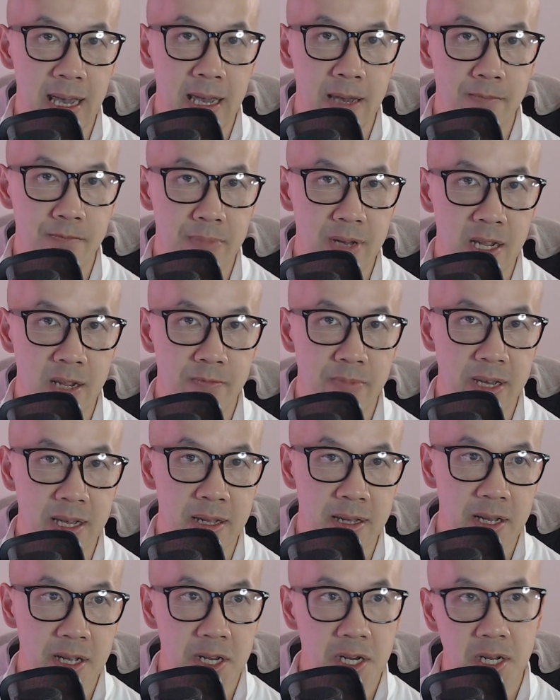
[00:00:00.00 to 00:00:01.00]
and B2B
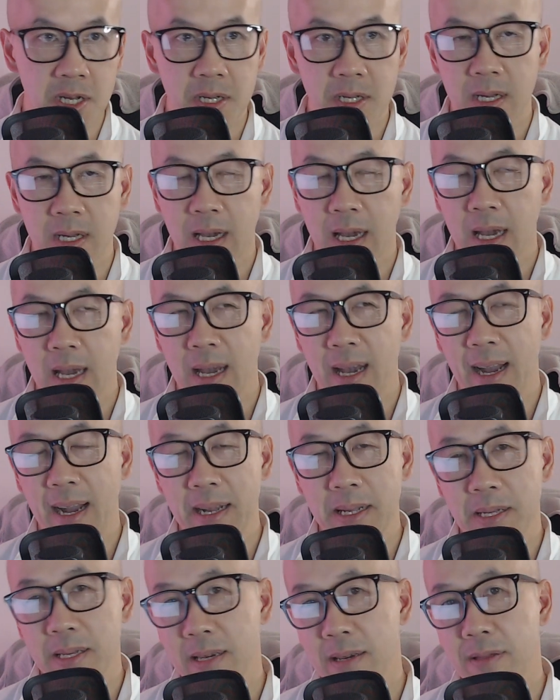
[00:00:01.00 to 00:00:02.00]
niches.
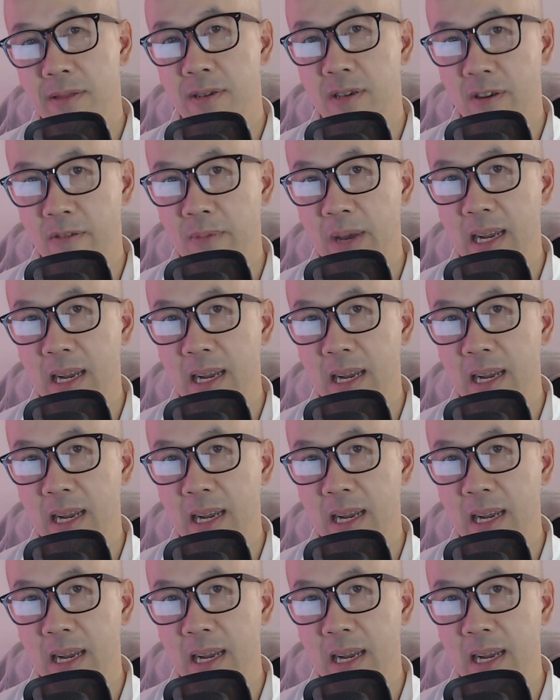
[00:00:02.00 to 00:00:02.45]
I'd say a third of my